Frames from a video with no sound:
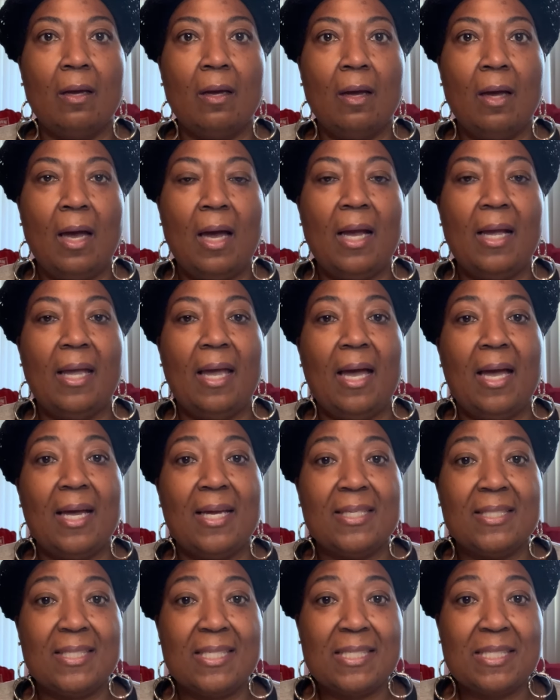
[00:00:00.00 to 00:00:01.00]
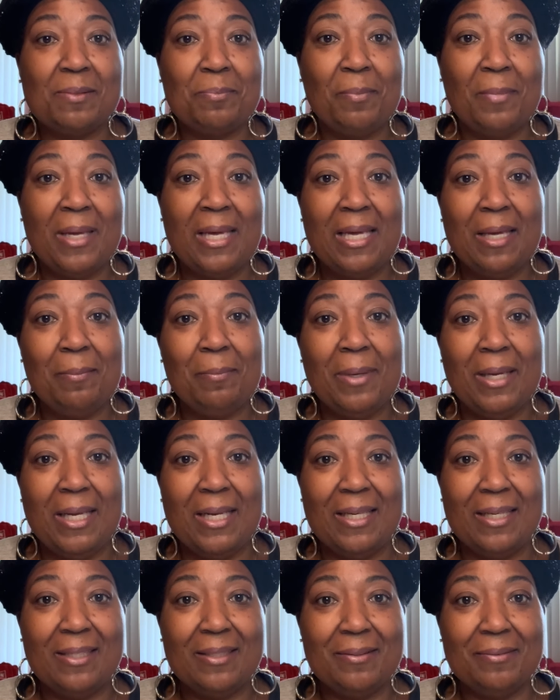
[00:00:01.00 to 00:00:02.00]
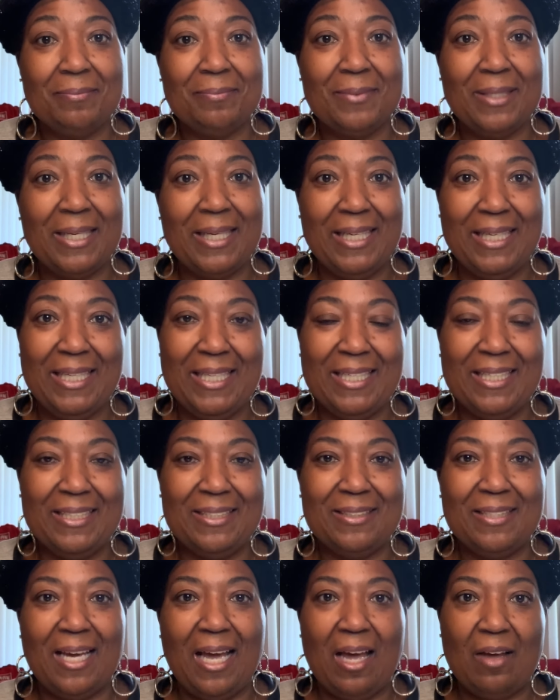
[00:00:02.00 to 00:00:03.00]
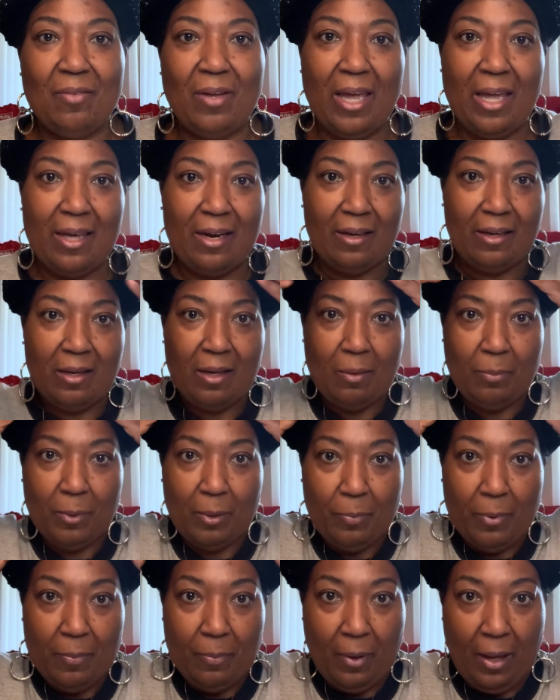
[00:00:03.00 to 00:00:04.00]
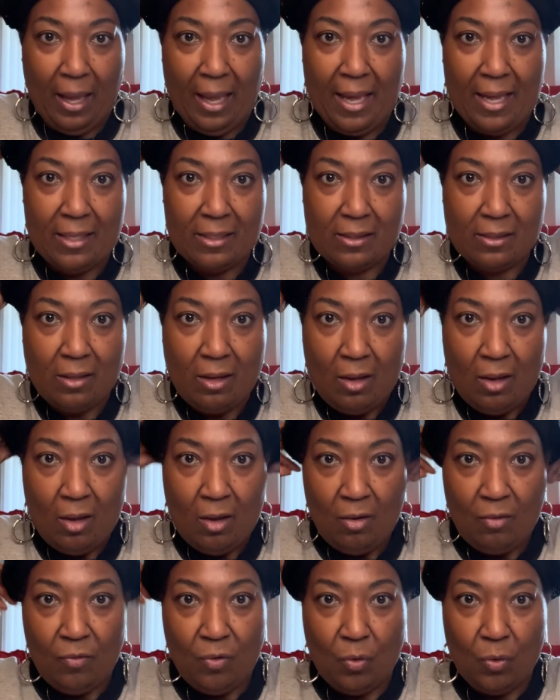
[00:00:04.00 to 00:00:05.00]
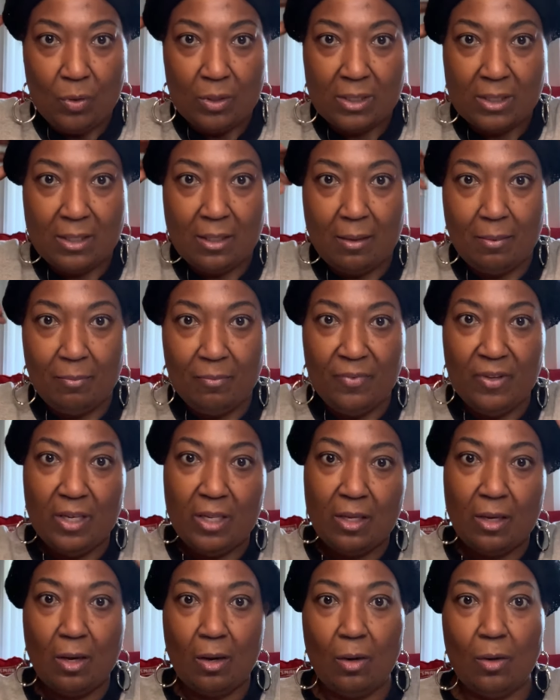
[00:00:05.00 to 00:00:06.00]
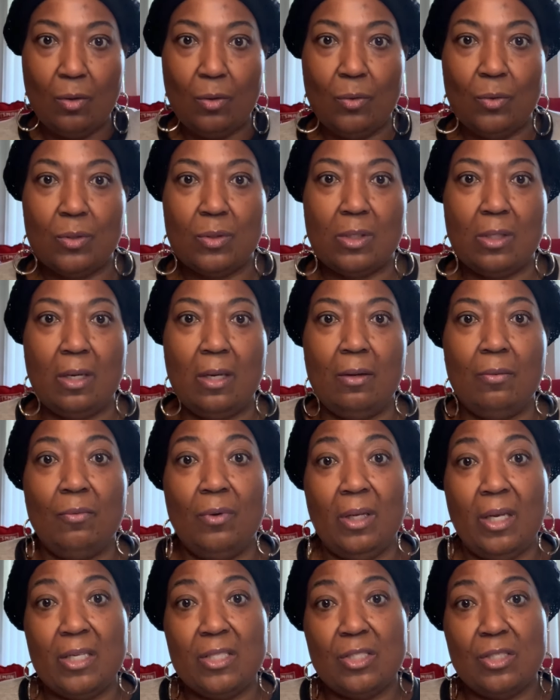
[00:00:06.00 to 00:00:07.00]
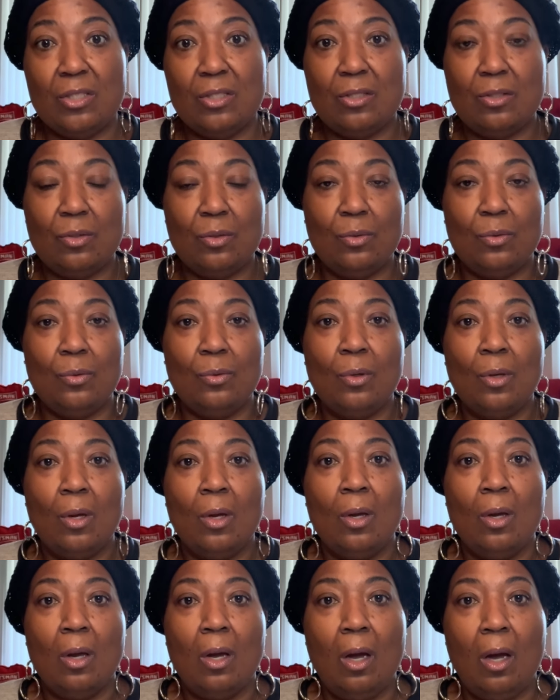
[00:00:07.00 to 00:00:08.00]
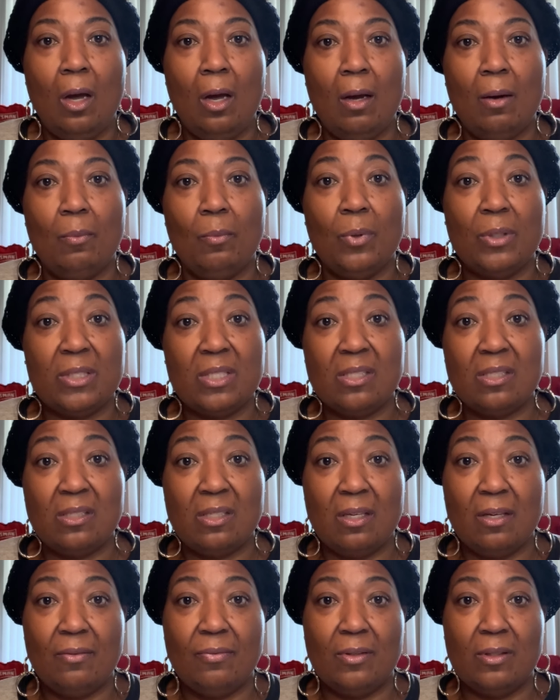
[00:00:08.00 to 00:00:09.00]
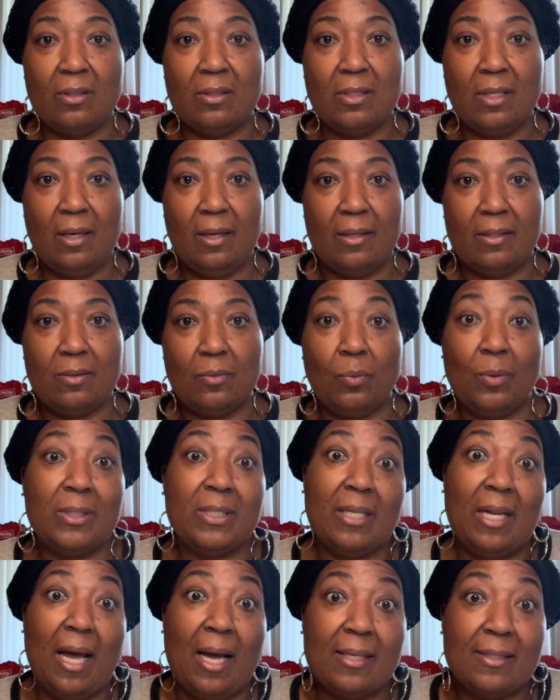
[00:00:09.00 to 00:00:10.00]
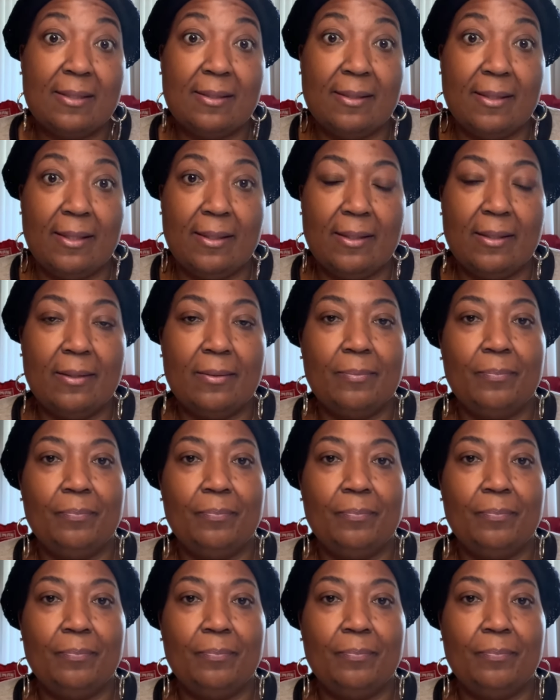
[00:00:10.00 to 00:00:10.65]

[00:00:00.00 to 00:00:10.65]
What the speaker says: Hi guys, it's me, Mina, again. I've had a couple of people ask for some videos in relation to what to study for the test. What did I study?